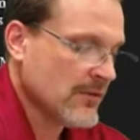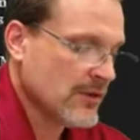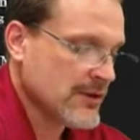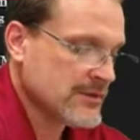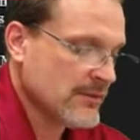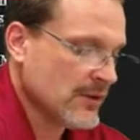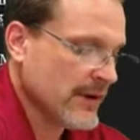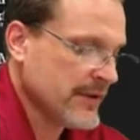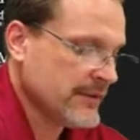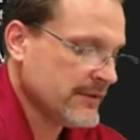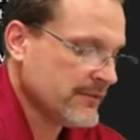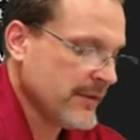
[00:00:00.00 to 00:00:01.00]
course, we'll go ahead
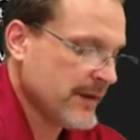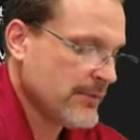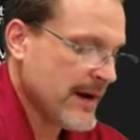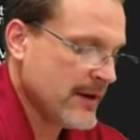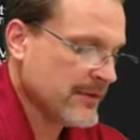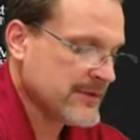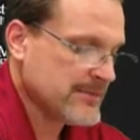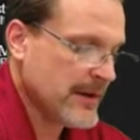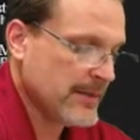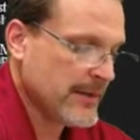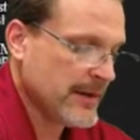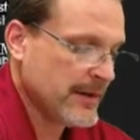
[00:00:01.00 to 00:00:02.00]
and we can power this
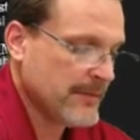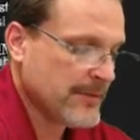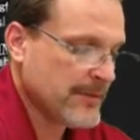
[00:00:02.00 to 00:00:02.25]
puppy up.